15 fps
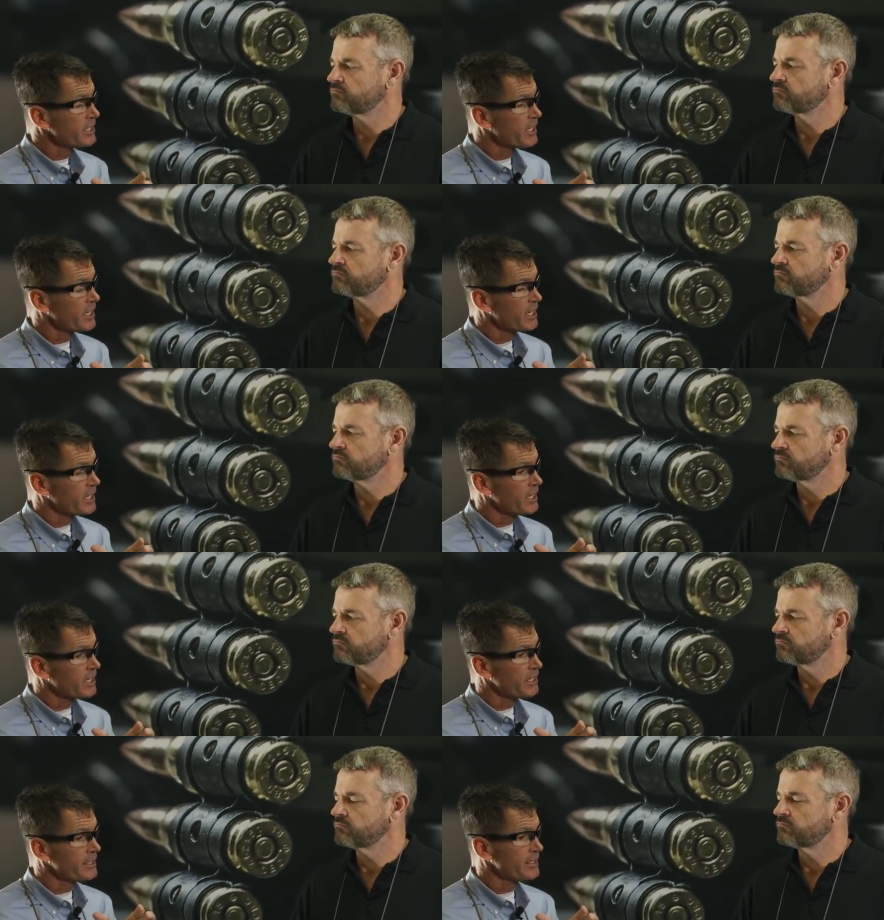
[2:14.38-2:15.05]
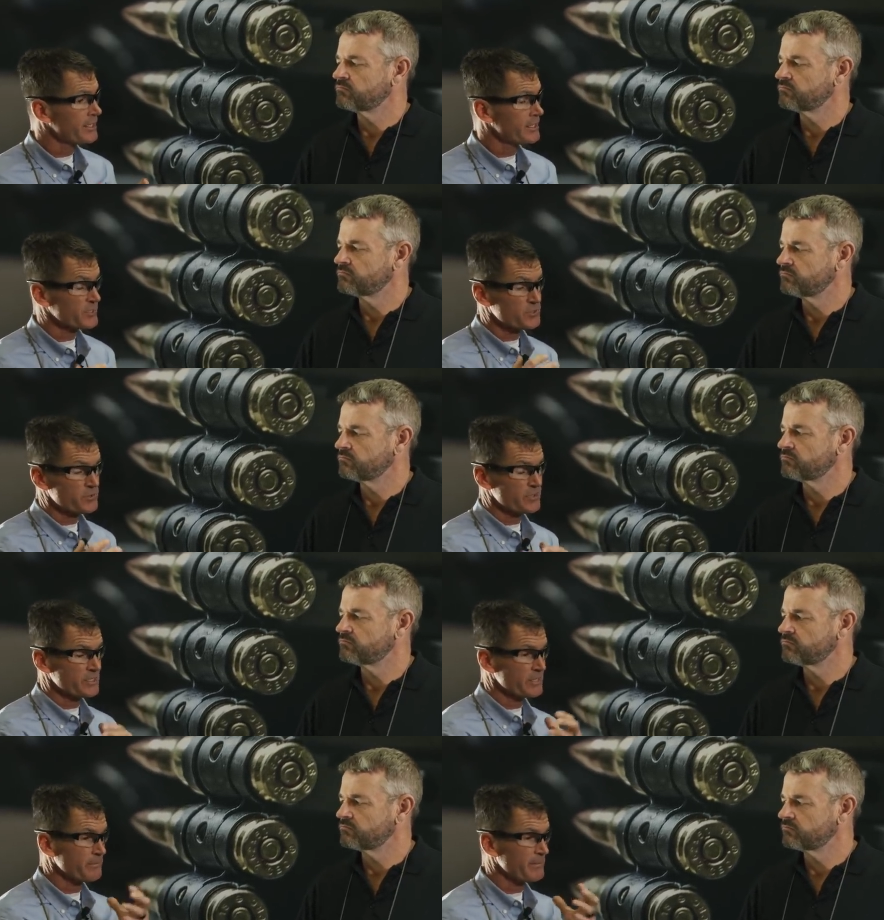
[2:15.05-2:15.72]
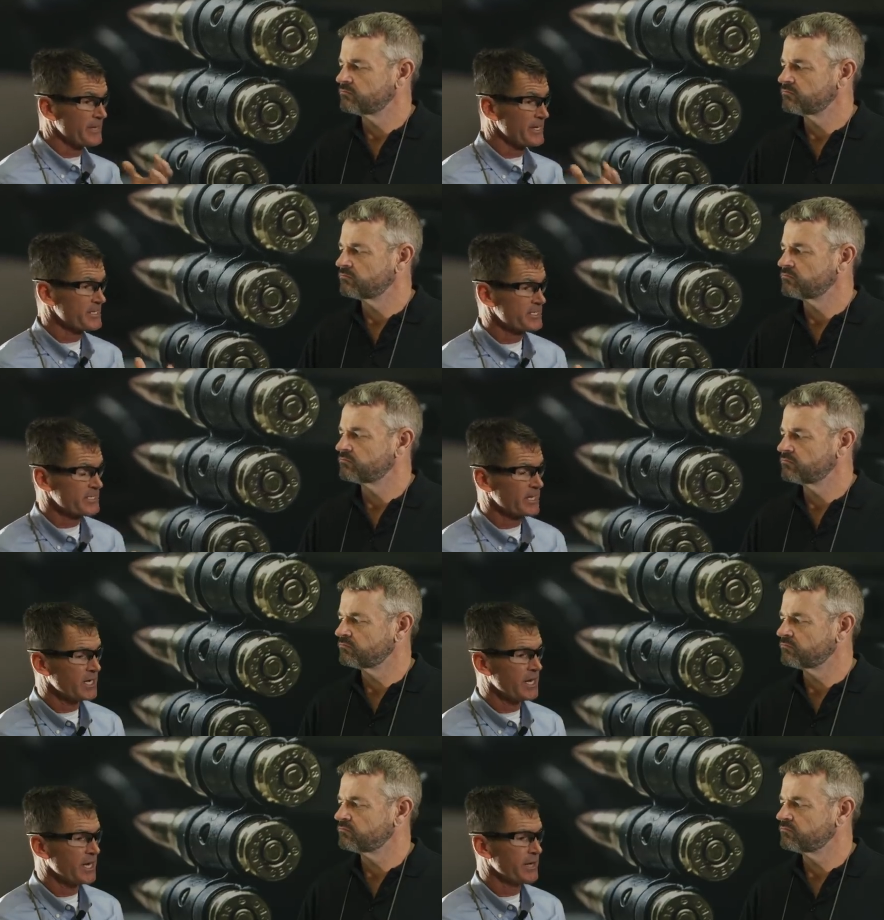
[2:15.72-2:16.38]
Speaker 1: Uh, you know, it's really
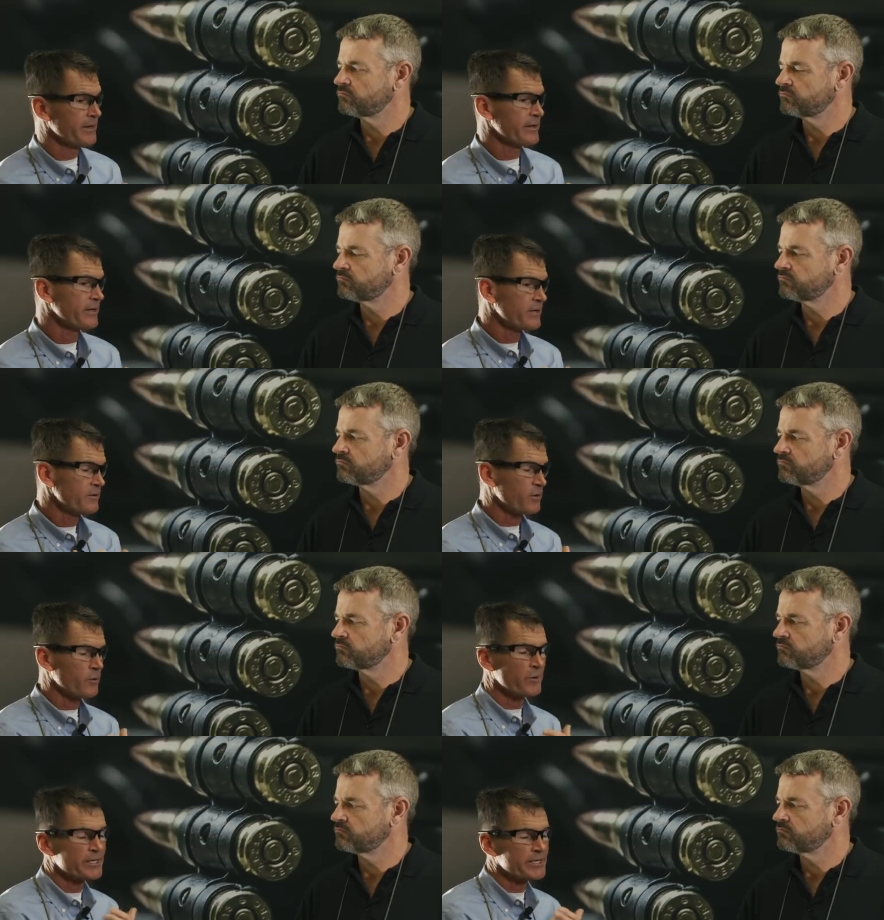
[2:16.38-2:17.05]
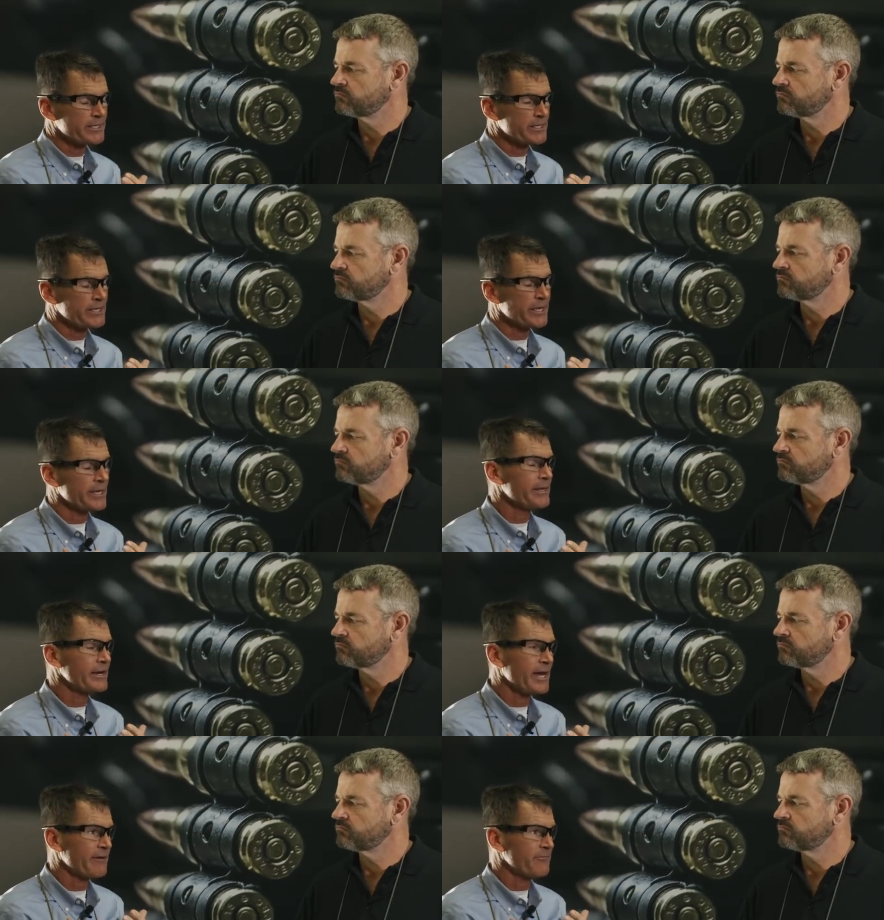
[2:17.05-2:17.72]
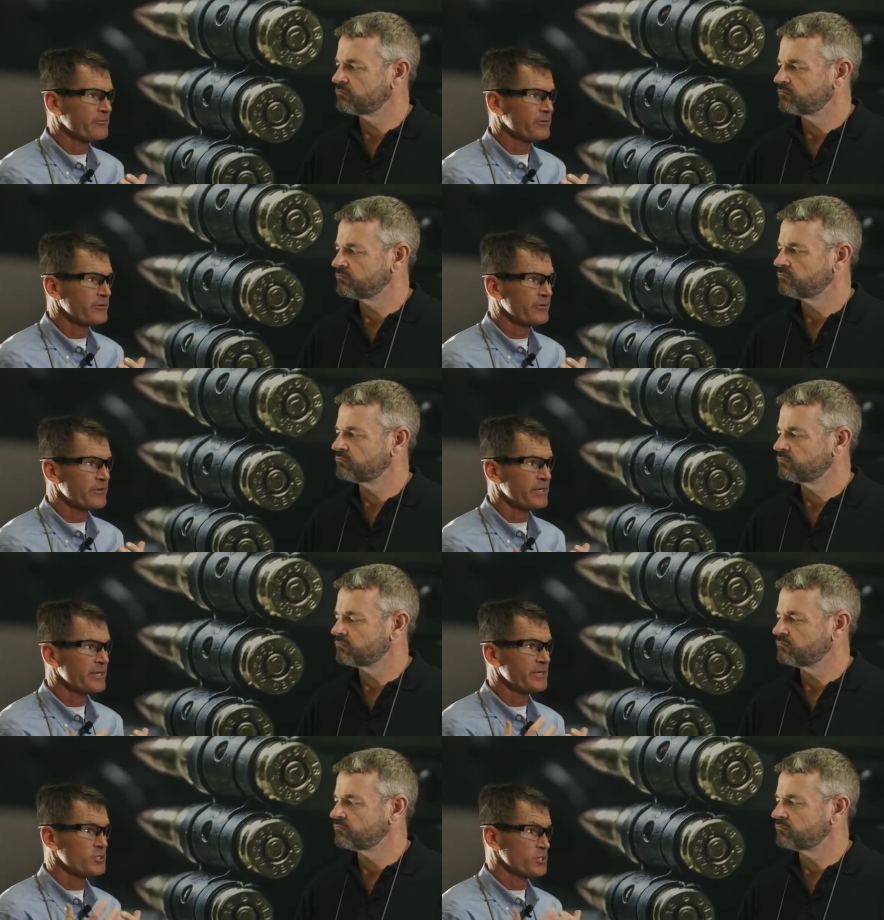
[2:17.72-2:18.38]
based on what we can get after
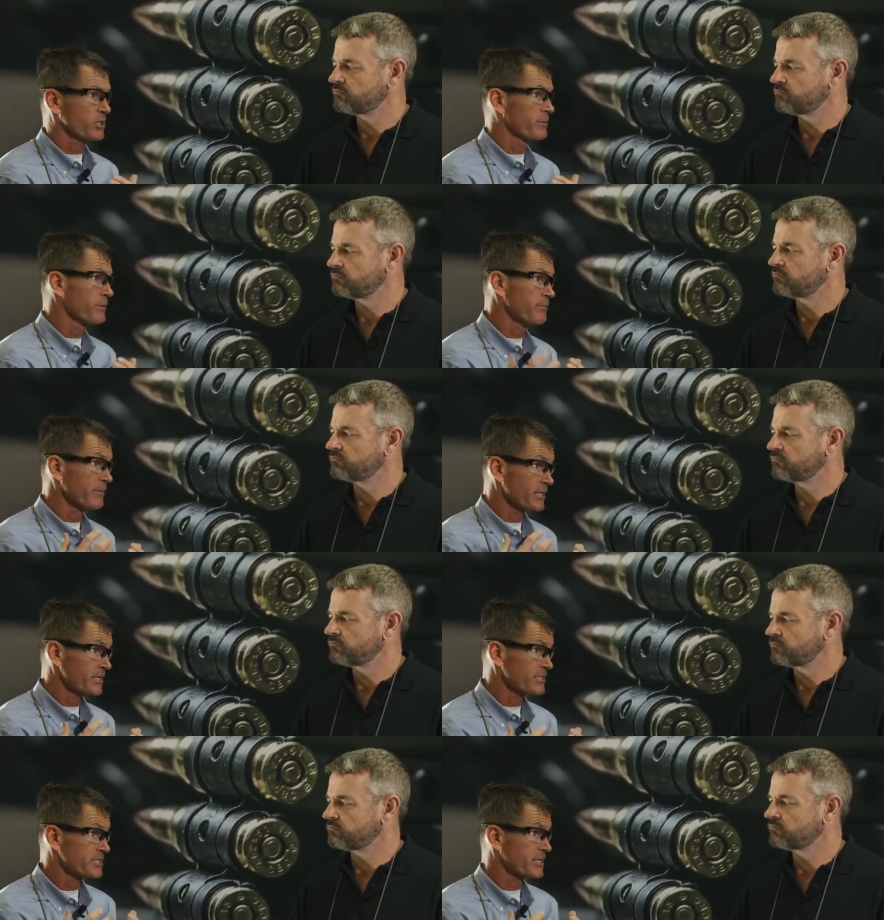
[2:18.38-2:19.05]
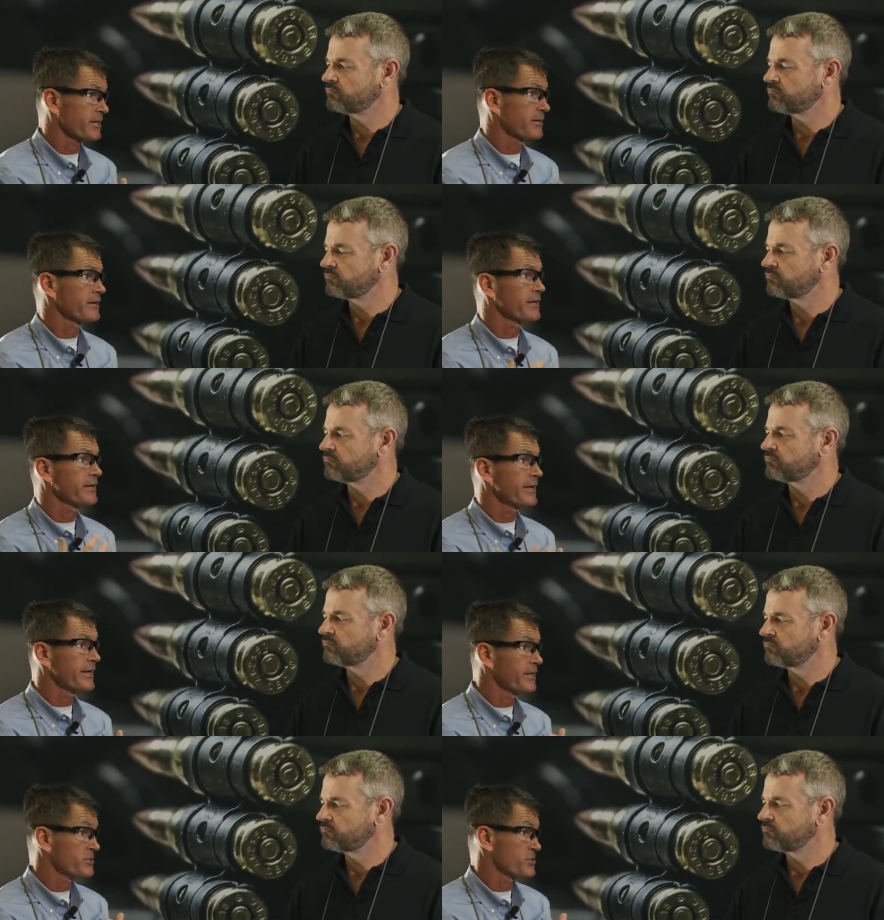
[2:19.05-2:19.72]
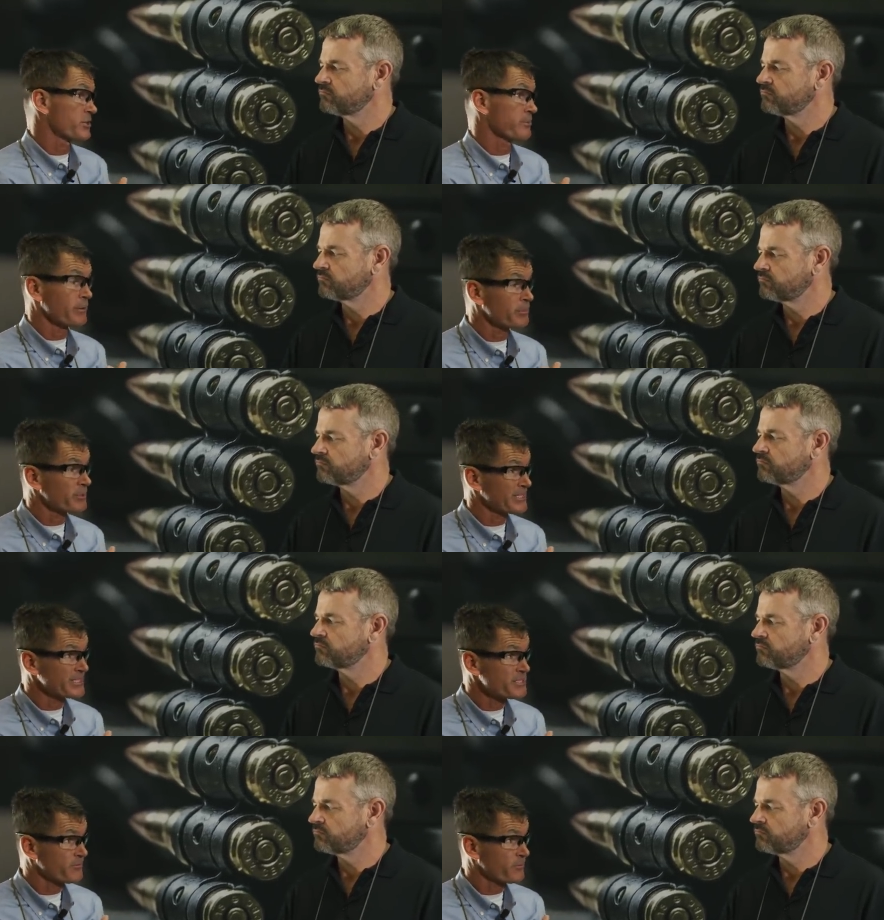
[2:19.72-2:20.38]
the German military and German police